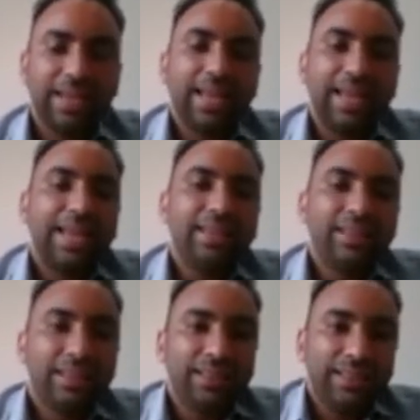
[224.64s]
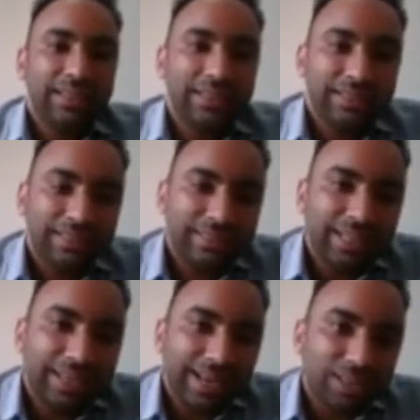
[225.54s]
And then
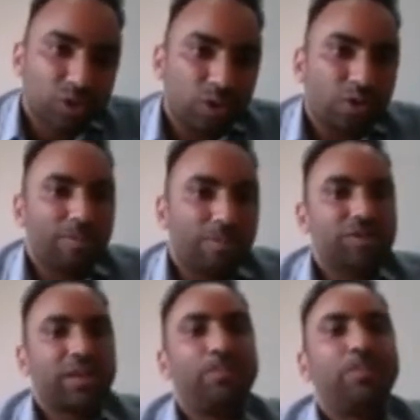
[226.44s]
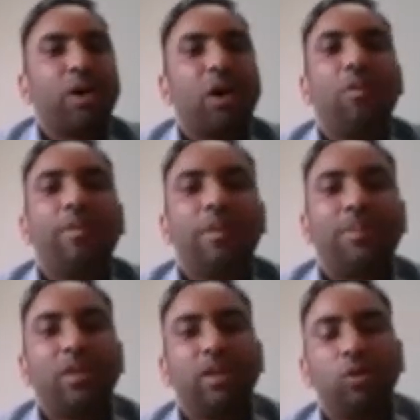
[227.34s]
let's talk about some
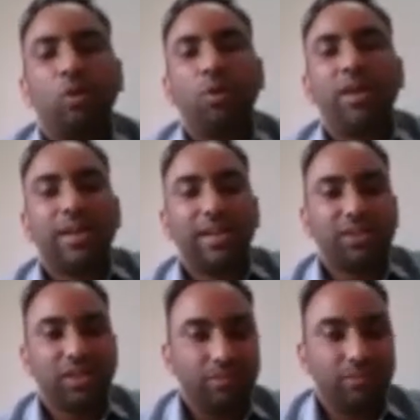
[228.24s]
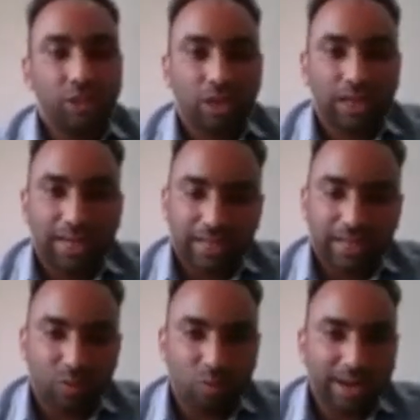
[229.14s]
optimum growing conditions which are
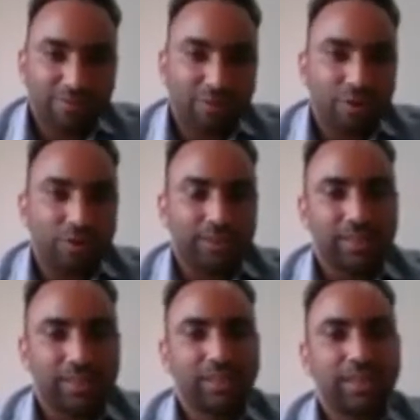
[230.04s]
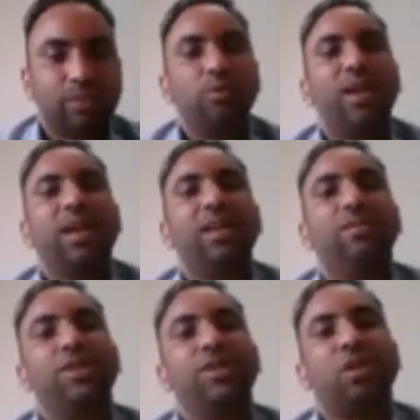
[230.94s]
required for the successful
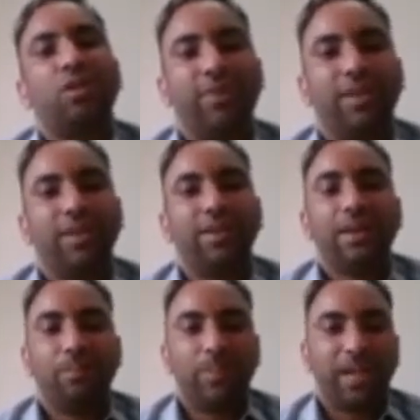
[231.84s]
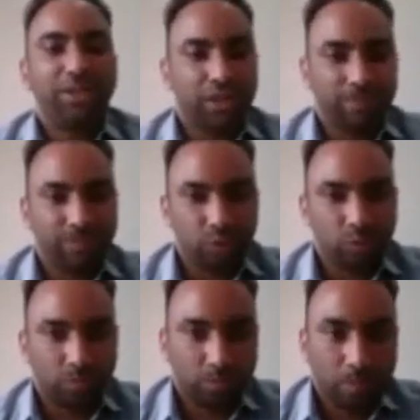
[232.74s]
cultivation of pedistram mushroom.
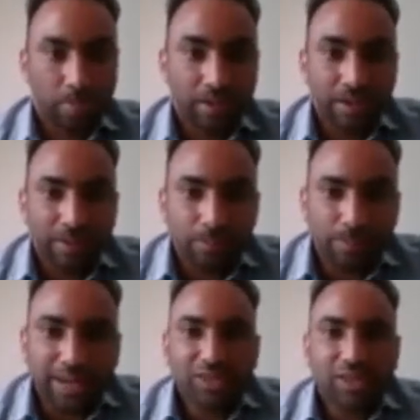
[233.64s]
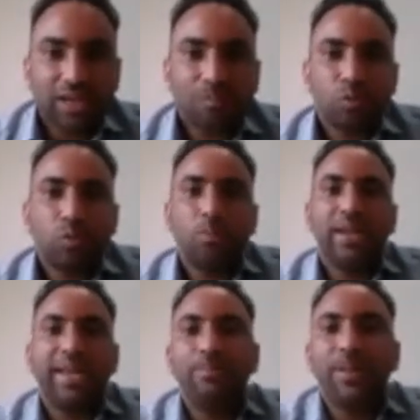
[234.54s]
Pedistram mushroom
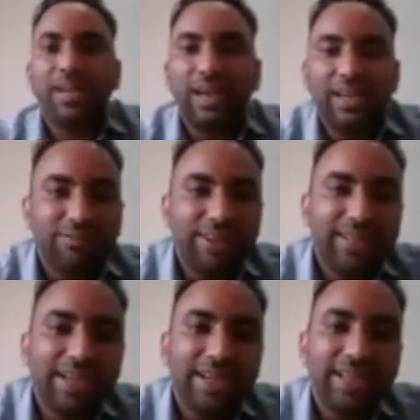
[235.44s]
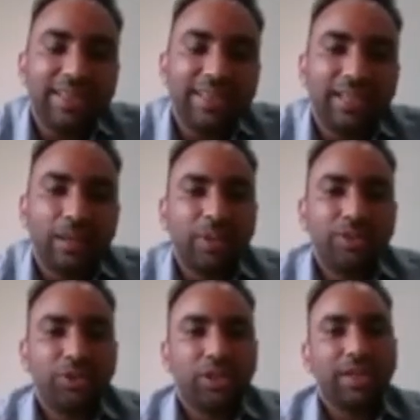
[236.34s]
can be cultivated in the
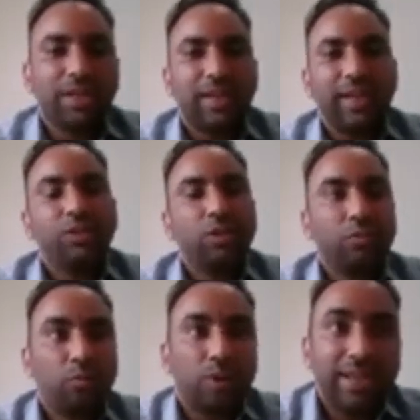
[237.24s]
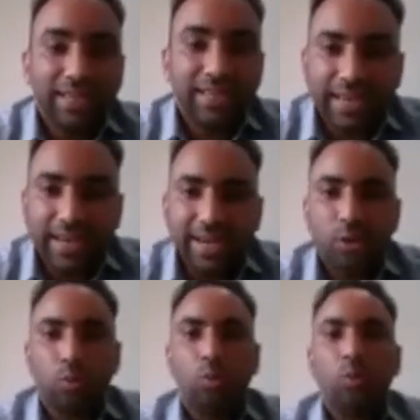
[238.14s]
temperature range of 28
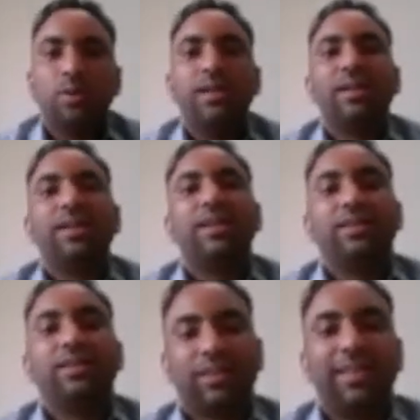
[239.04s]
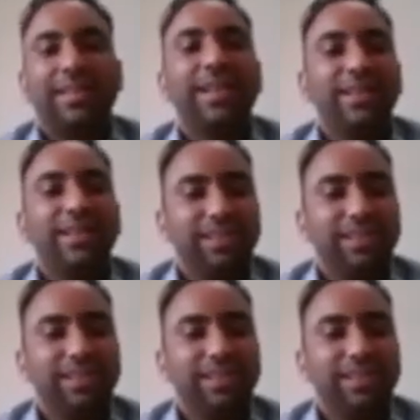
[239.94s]
to 38 degrees